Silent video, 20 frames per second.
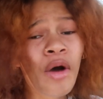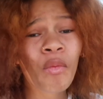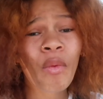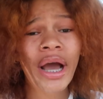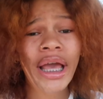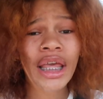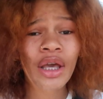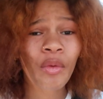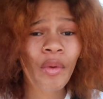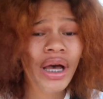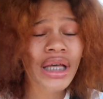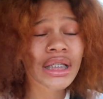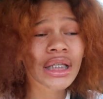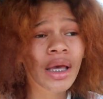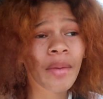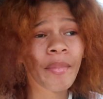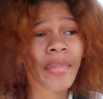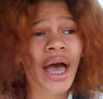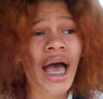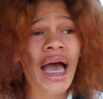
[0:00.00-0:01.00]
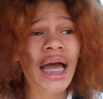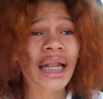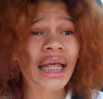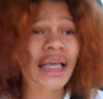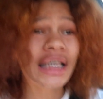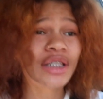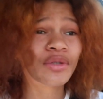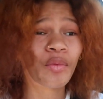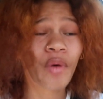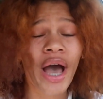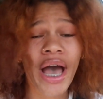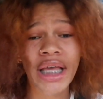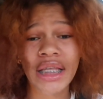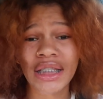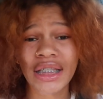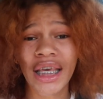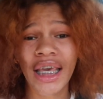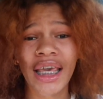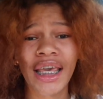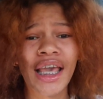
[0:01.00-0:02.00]
Why you asking about
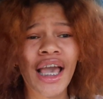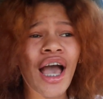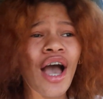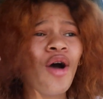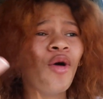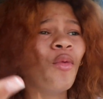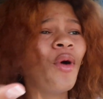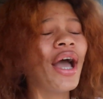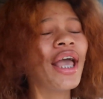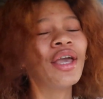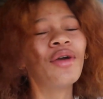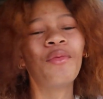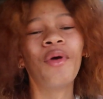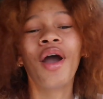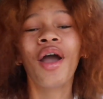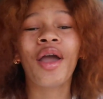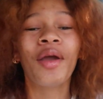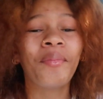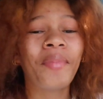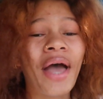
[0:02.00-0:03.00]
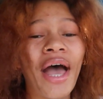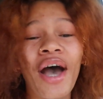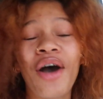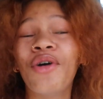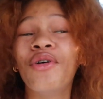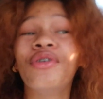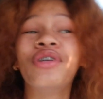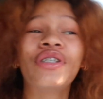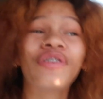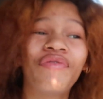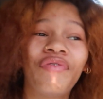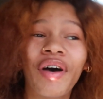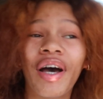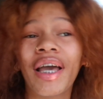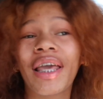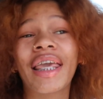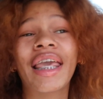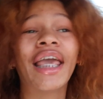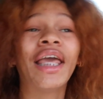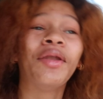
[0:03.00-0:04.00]
XYZ? Why you worry about who's
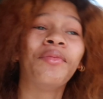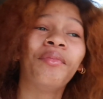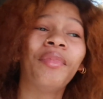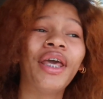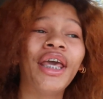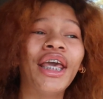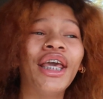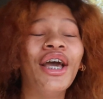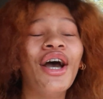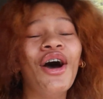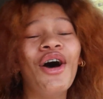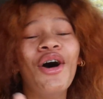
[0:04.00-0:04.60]
fucking me?